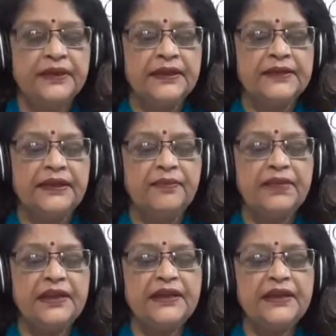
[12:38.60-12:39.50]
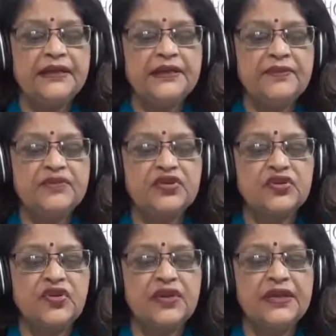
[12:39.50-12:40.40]
The playwright named
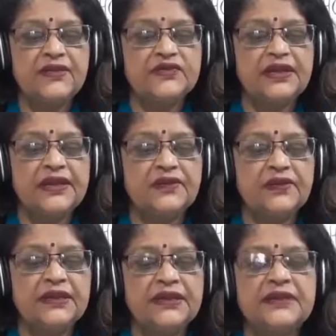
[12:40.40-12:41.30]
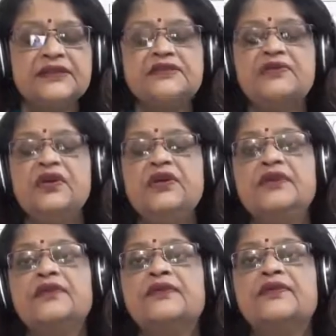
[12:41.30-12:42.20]
Zerol lives alone in a small
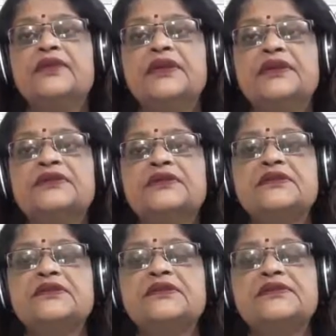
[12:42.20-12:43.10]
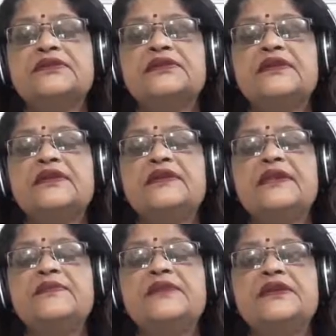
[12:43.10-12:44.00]
cottage. So children,
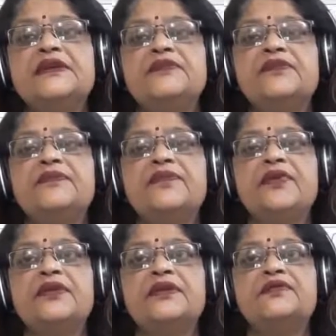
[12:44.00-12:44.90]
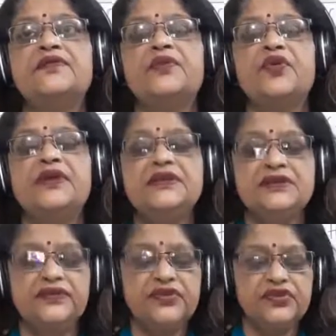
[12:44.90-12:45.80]
let me tell you the important
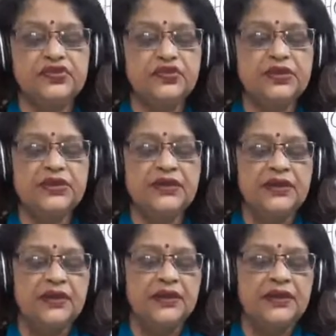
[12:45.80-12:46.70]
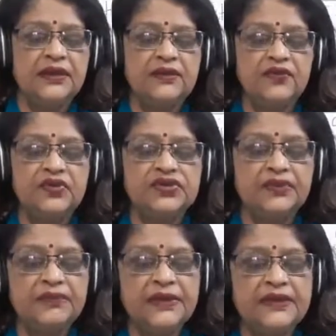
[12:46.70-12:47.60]
points of the story. It was the
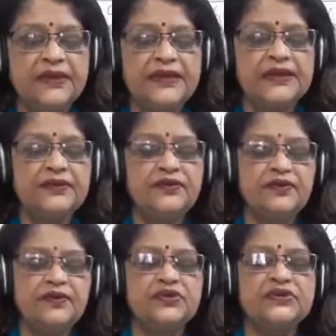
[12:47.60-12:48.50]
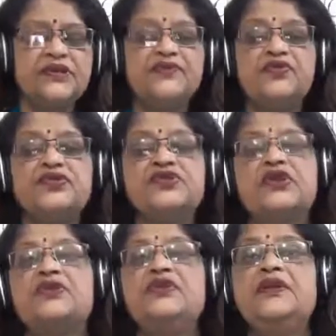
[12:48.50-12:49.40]
playwright whose name was
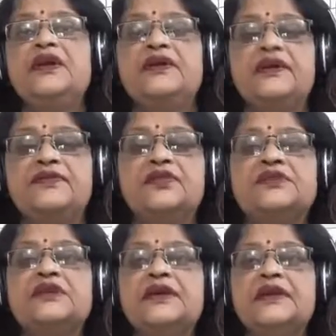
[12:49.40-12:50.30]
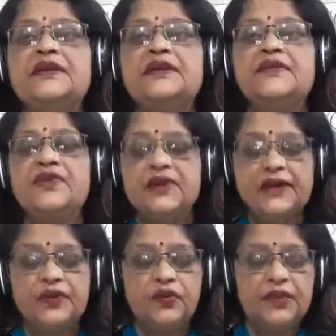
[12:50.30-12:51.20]
Zerol and he was living
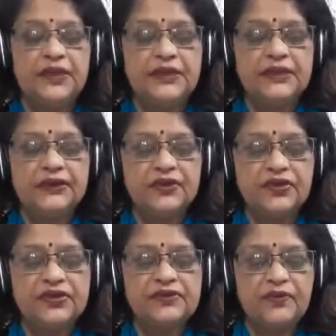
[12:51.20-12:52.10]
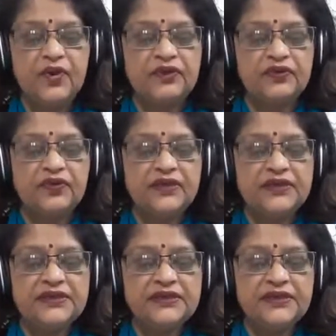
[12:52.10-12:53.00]
alone in the small cottage.